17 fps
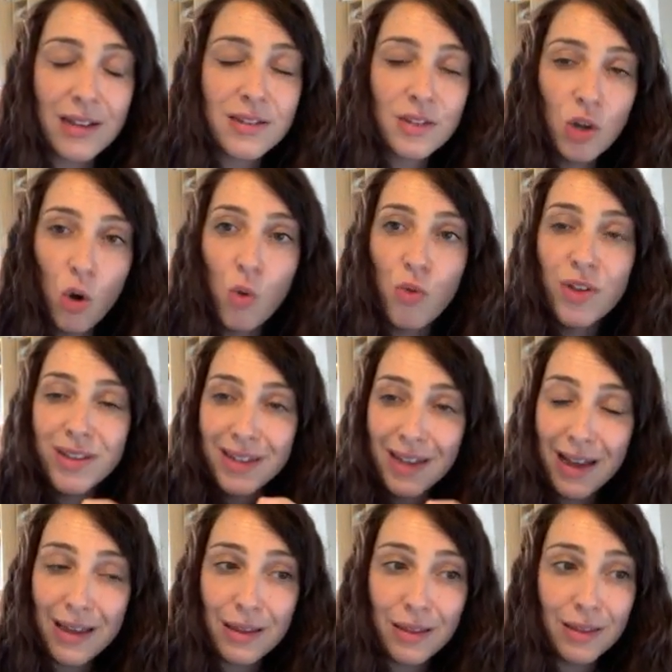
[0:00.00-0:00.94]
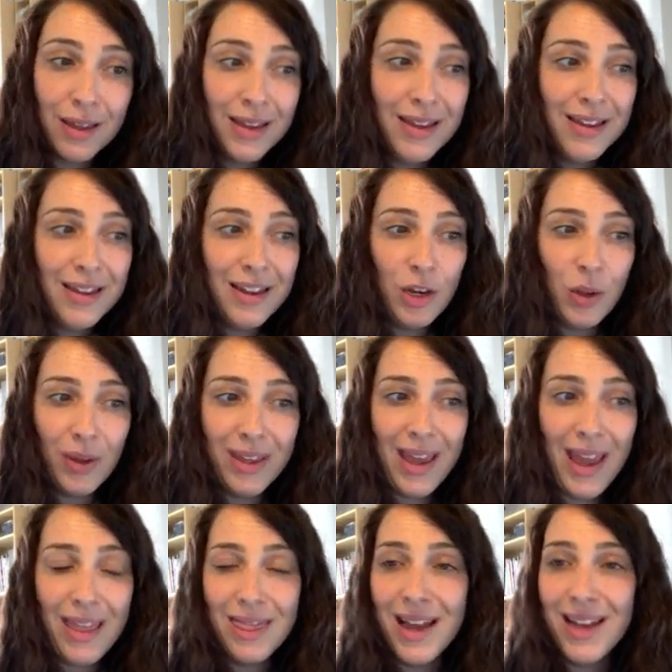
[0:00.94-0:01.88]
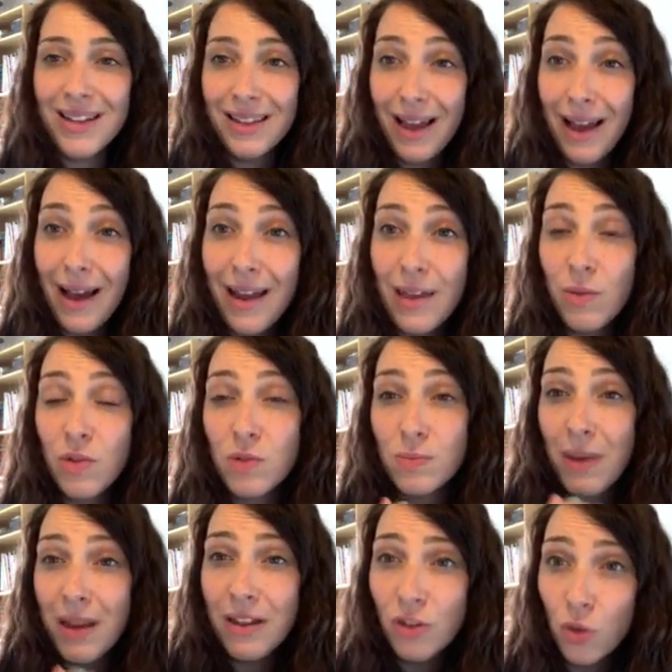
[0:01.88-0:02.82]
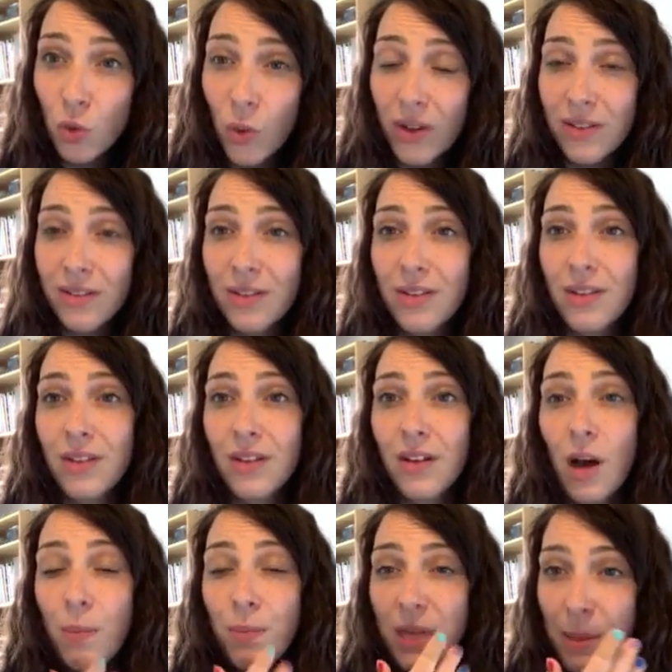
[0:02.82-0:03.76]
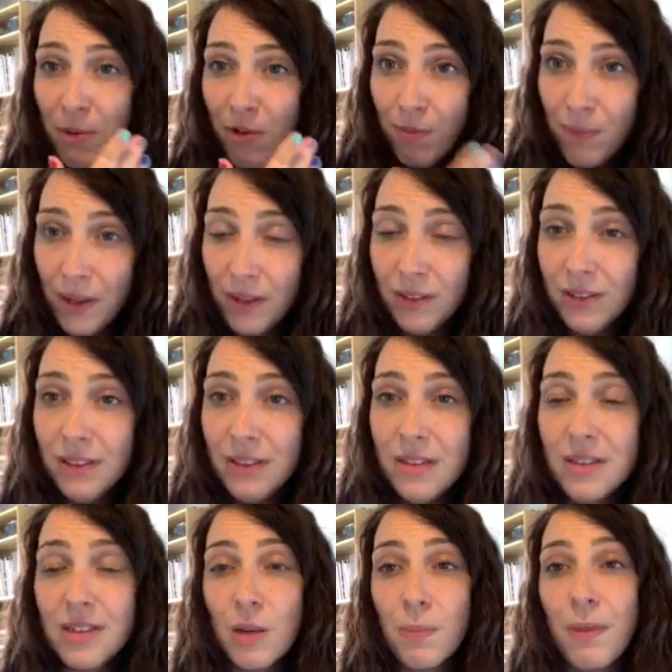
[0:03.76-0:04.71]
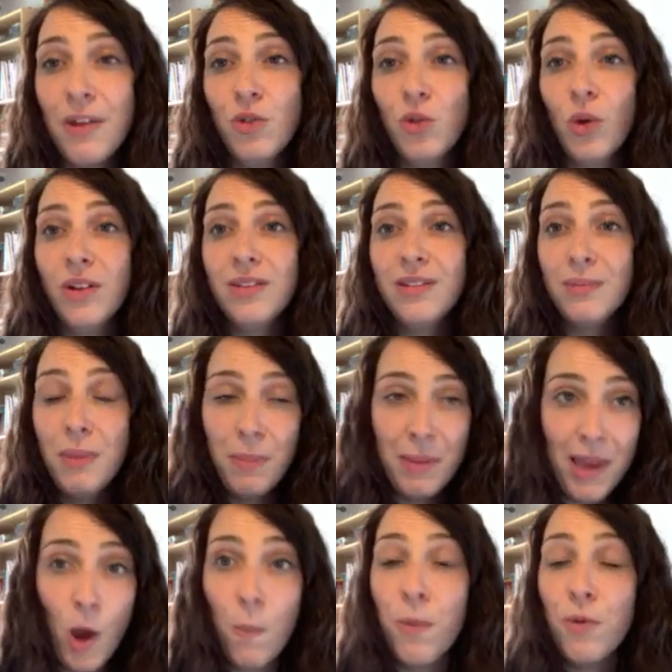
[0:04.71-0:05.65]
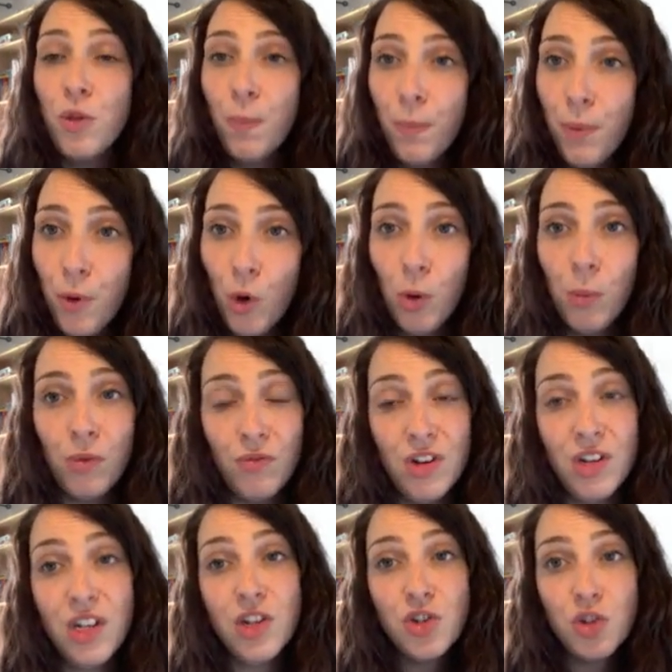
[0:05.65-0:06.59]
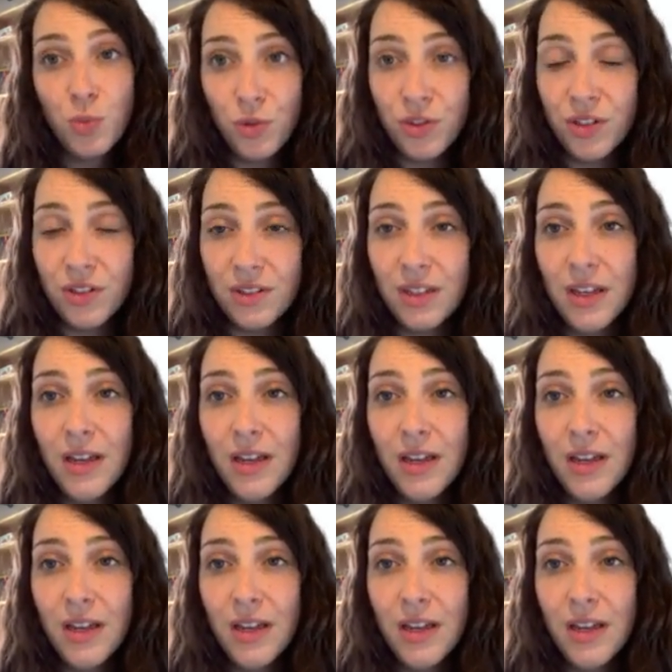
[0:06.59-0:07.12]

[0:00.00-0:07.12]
called the tithe. Now again, that tithe was meant to go into the upkeep of buildings, it meant to go into maybe helping the poor, but redistributed,